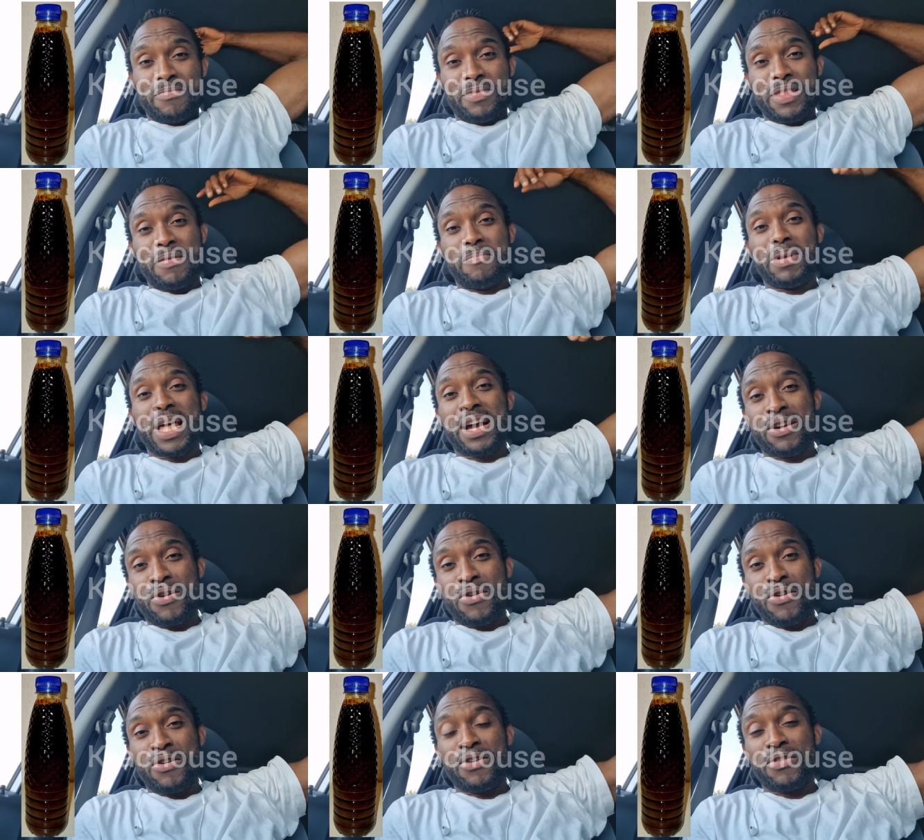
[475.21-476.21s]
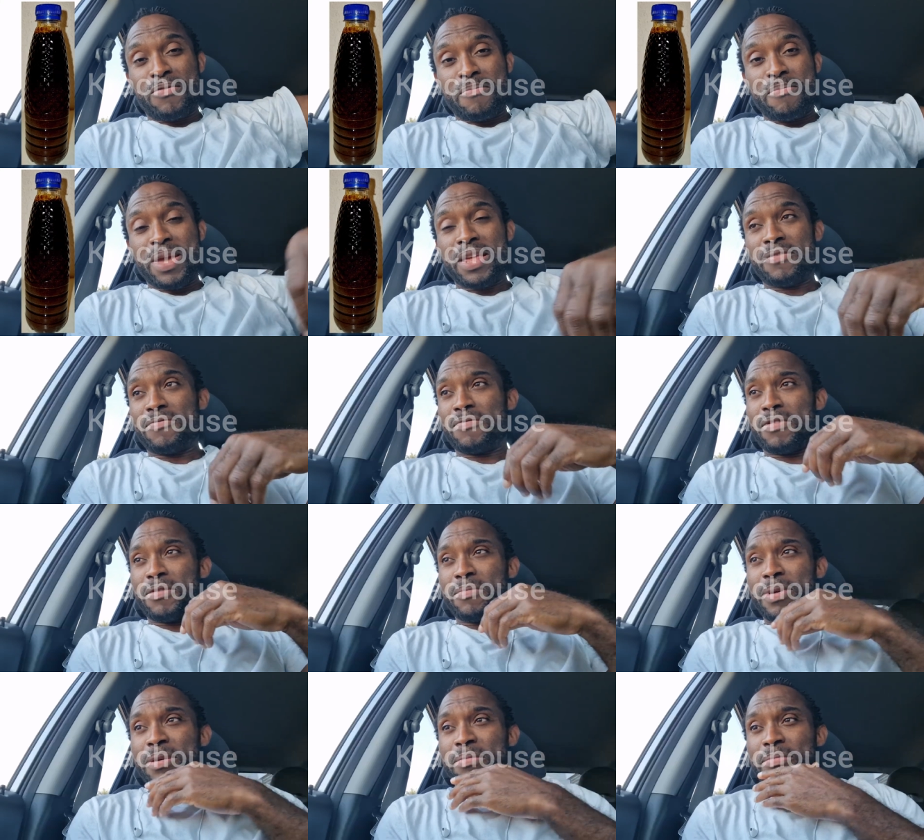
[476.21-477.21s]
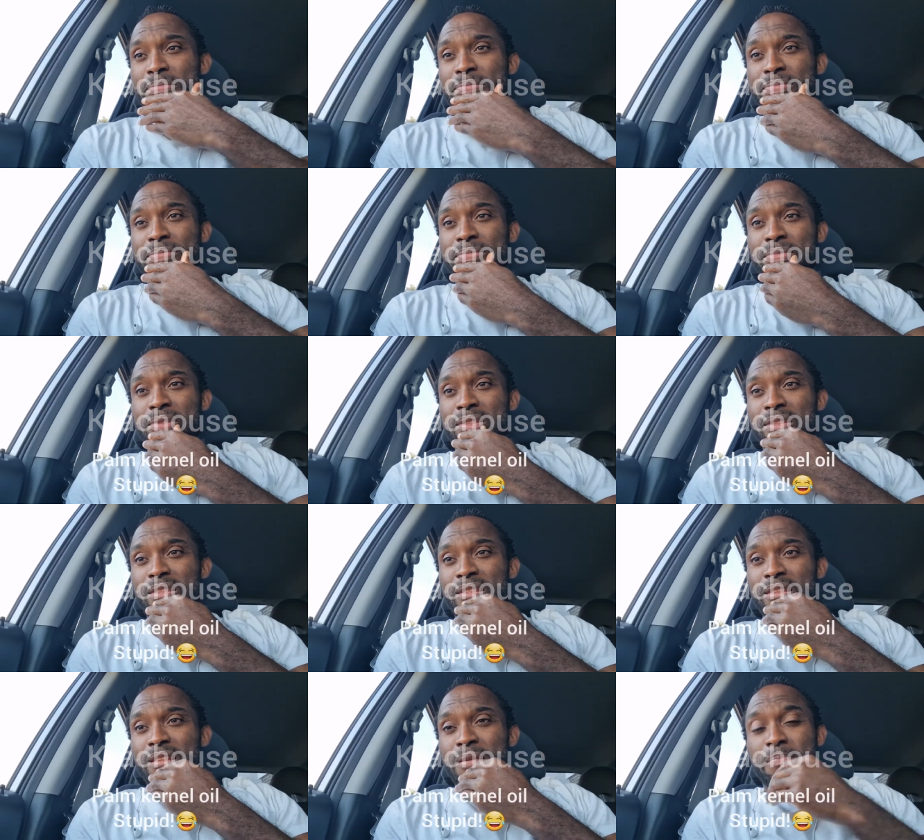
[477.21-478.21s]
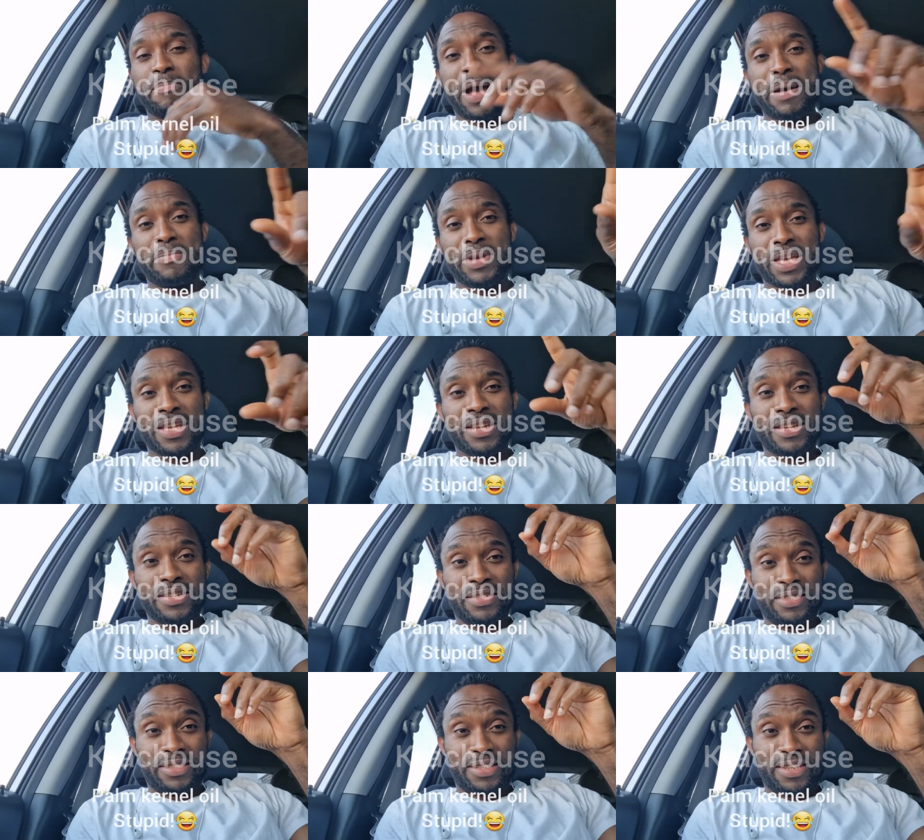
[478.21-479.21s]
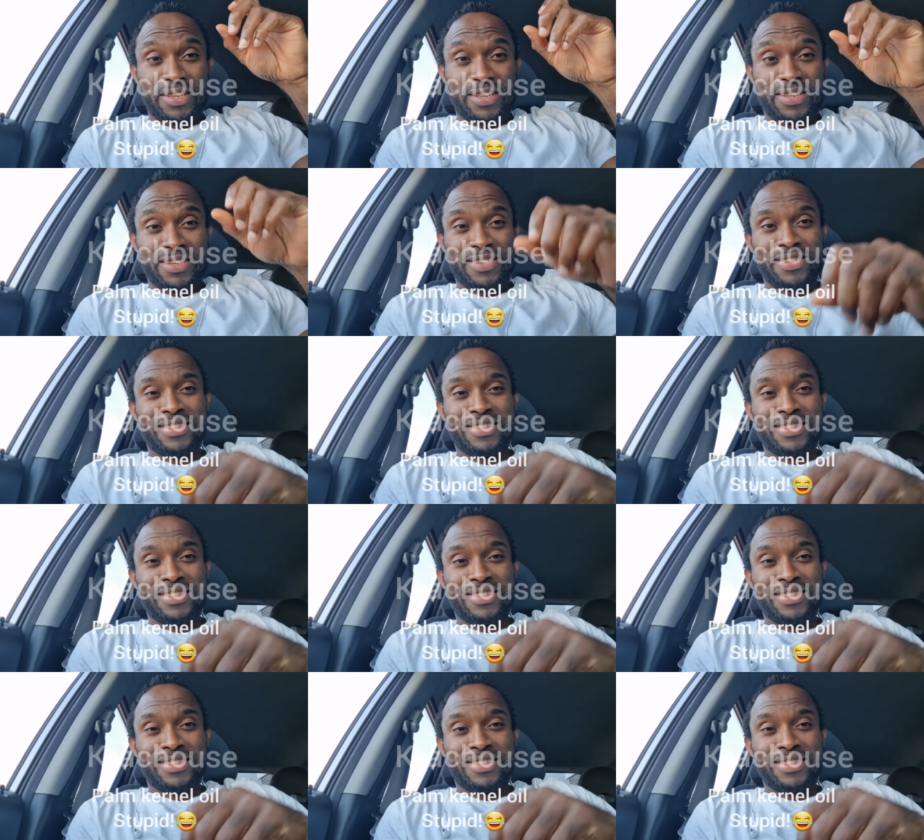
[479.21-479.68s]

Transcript: the black oil made from um, palm kernel seed.